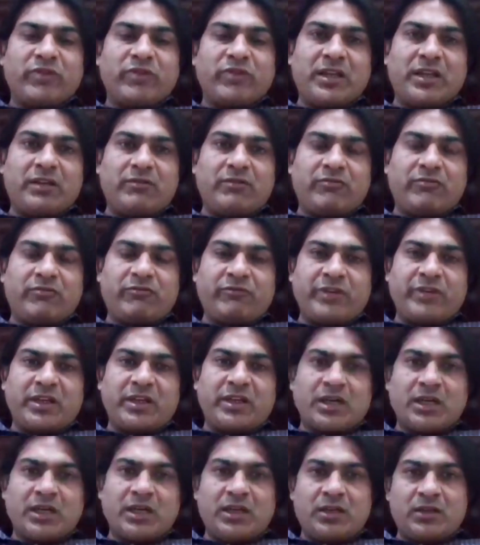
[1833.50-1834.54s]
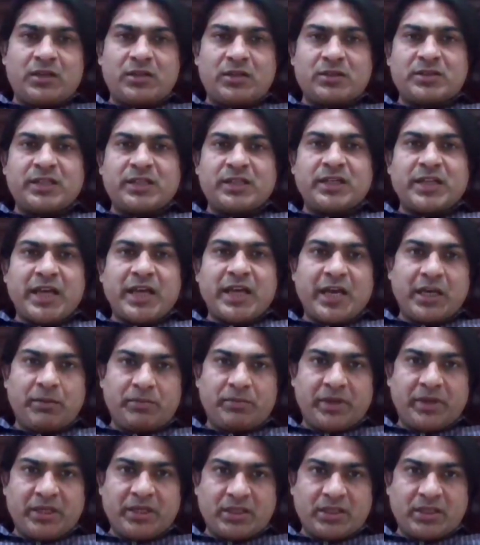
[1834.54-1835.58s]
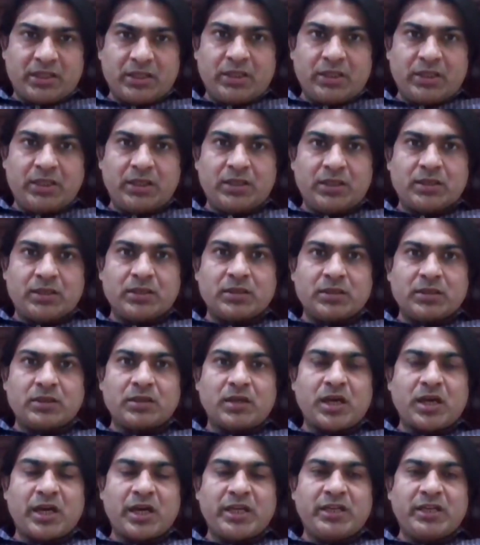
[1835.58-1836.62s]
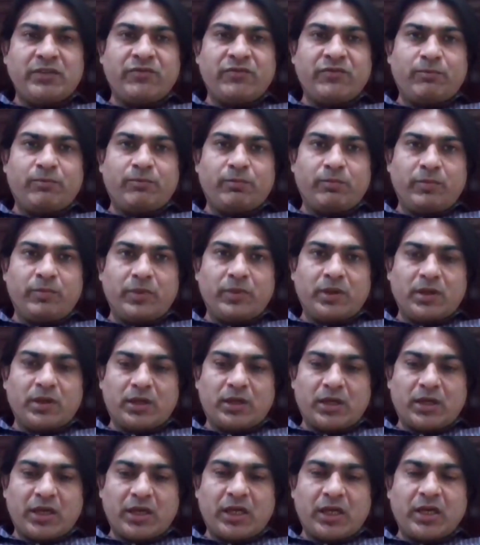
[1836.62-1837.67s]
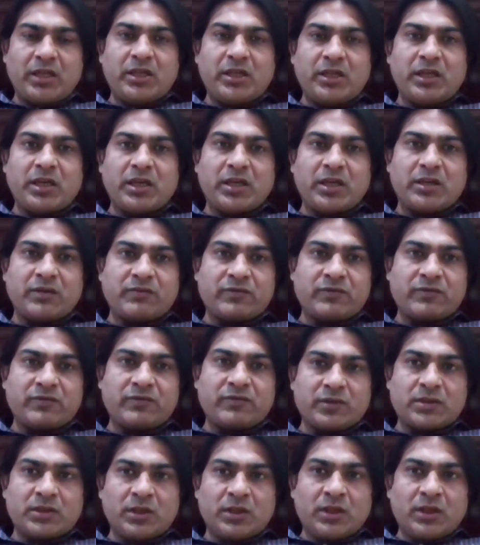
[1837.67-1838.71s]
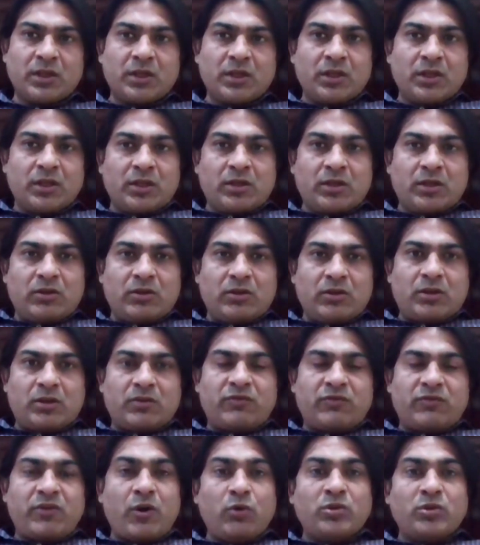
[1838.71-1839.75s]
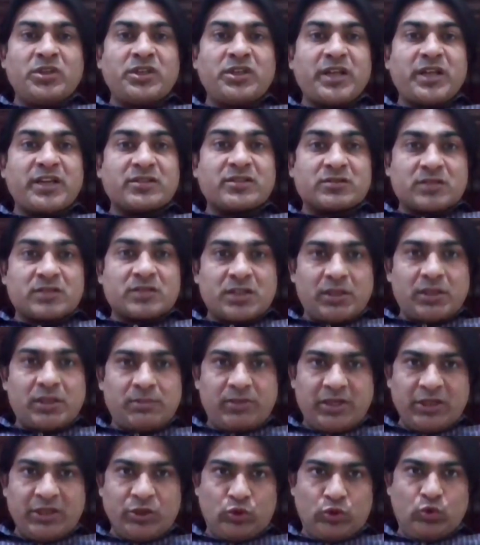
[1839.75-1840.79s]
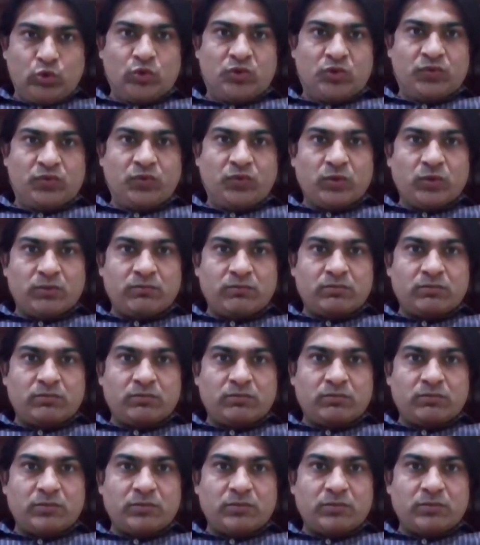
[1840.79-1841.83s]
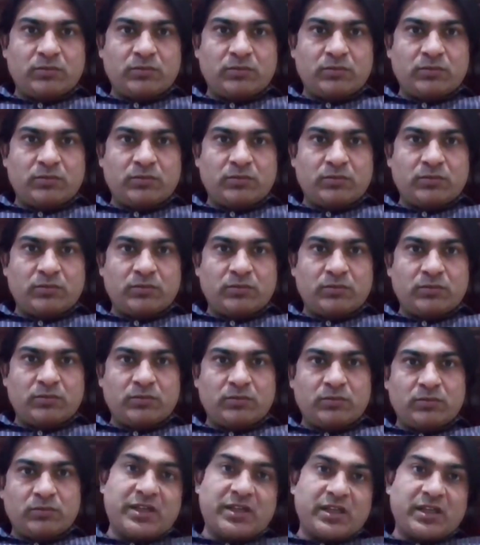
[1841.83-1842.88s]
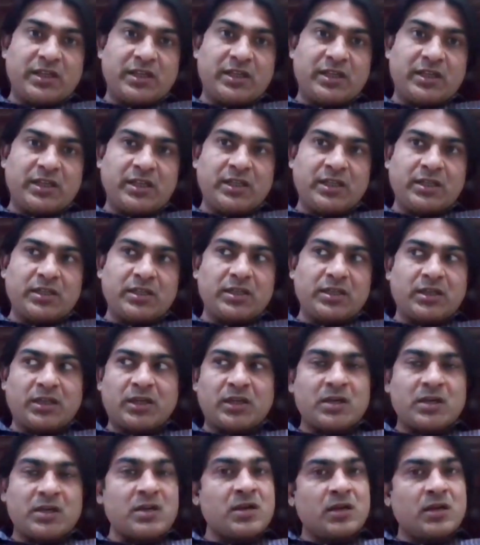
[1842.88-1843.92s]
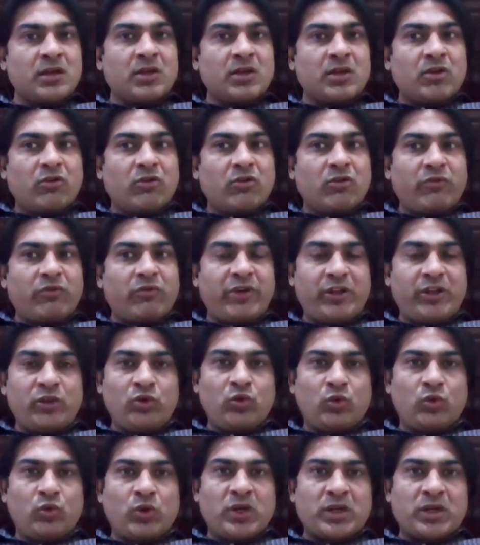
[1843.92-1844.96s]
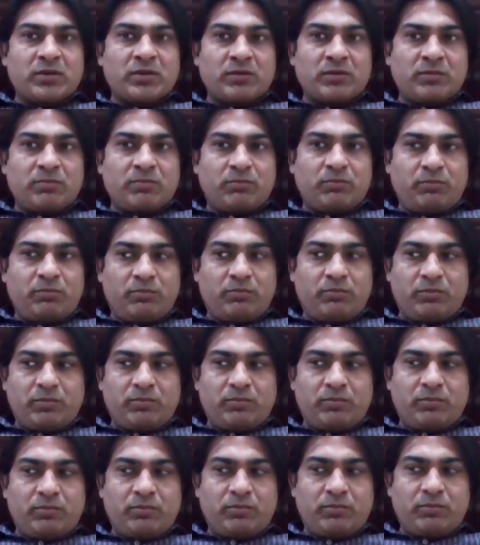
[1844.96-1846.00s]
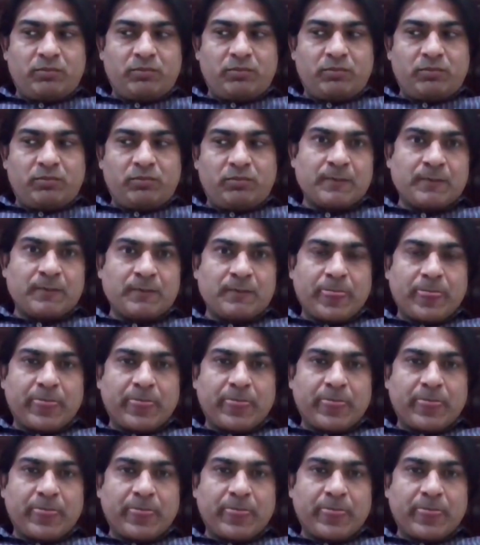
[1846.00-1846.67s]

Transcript: Well, when I learned that hang back technique, I have found it extremely useful. Plus, definitely, when you are passing the